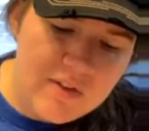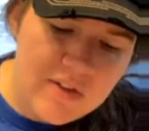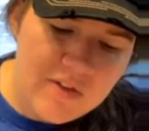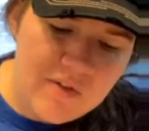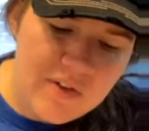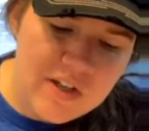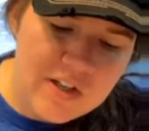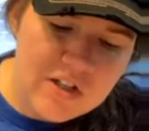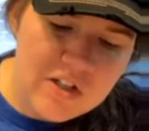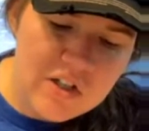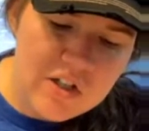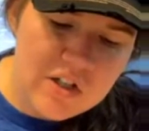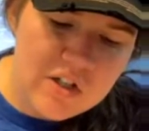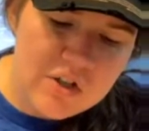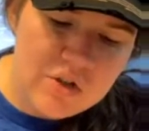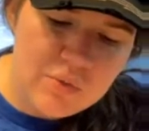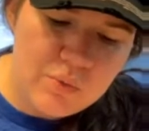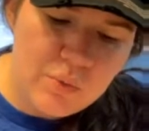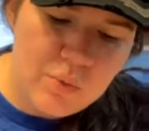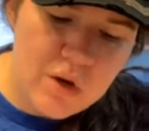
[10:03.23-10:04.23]
the
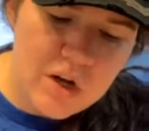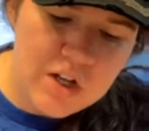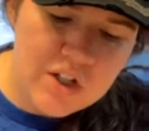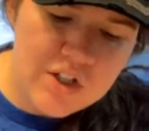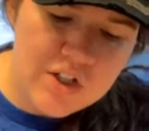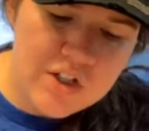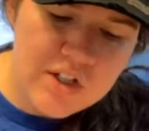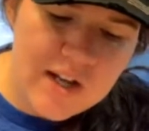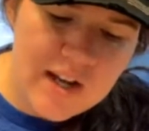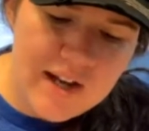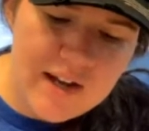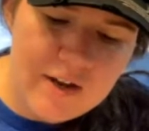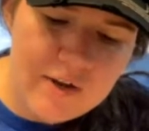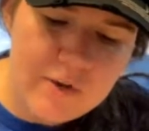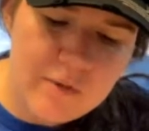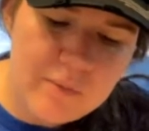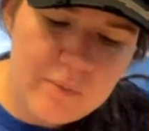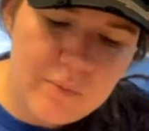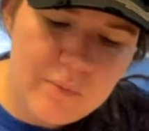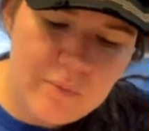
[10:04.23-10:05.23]
vintage washed
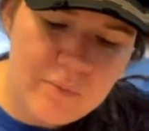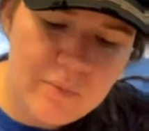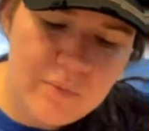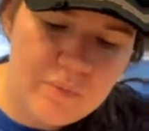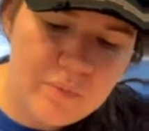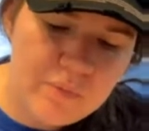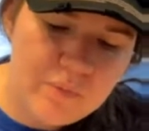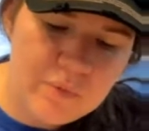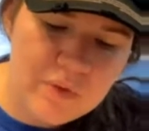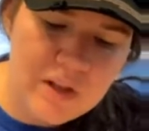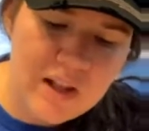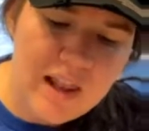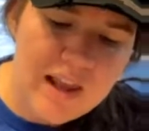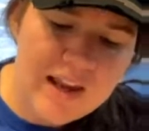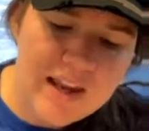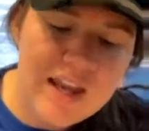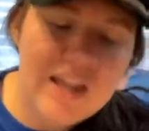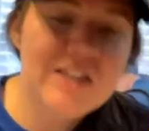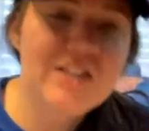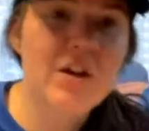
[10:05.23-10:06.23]
out.
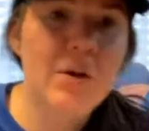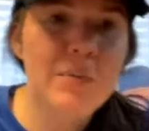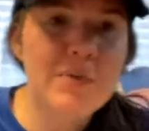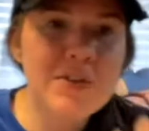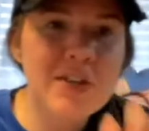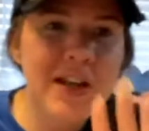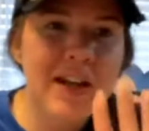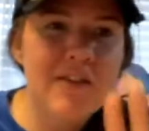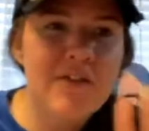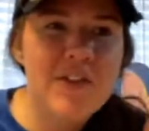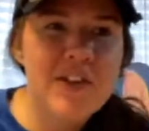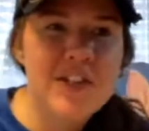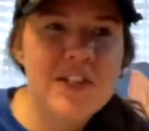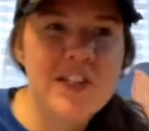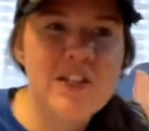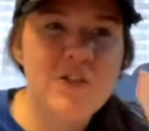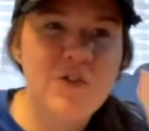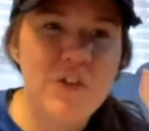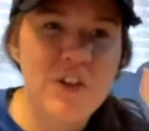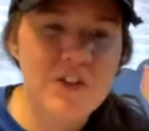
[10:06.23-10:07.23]
Like, it's almost like a
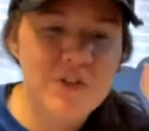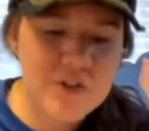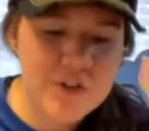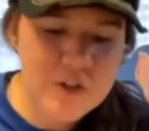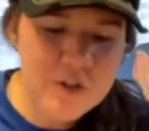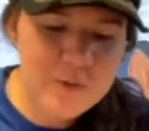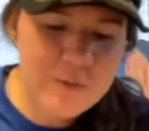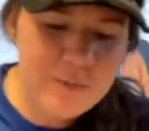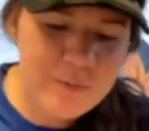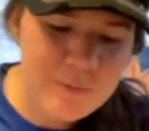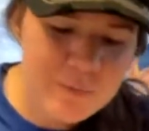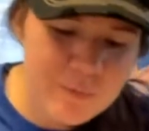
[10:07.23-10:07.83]
vintage filter.